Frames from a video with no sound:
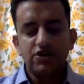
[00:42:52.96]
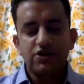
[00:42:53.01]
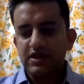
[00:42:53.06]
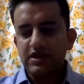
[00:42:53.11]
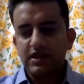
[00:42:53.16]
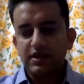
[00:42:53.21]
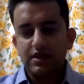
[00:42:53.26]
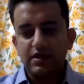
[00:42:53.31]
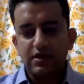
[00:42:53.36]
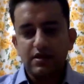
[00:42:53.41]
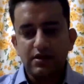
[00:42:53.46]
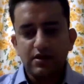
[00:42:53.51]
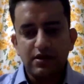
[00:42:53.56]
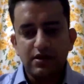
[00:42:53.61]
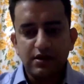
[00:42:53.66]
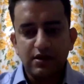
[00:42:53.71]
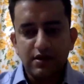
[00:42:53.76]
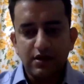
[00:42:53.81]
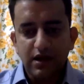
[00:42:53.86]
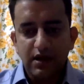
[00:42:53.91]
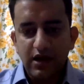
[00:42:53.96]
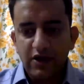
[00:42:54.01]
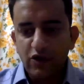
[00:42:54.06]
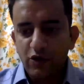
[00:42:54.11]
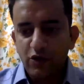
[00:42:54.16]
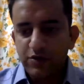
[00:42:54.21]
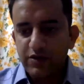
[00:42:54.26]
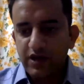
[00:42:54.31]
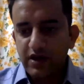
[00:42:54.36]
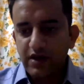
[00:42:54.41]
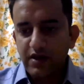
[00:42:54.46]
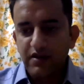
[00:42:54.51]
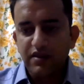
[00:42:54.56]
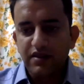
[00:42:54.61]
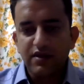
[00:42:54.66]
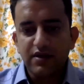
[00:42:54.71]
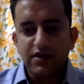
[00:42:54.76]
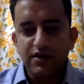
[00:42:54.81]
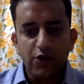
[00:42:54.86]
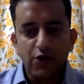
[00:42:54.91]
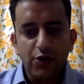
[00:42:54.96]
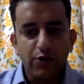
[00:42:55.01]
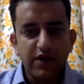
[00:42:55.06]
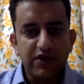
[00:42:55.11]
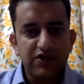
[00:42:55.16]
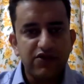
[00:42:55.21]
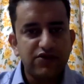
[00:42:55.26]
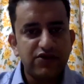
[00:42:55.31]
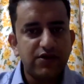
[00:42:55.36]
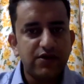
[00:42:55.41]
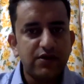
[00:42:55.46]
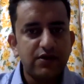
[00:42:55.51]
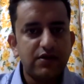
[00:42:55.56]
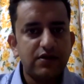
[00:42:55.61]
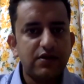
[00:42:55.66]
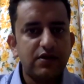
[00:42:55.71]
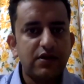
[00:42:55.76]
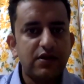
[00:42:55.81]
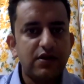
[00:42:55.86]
think I hope I answered your question.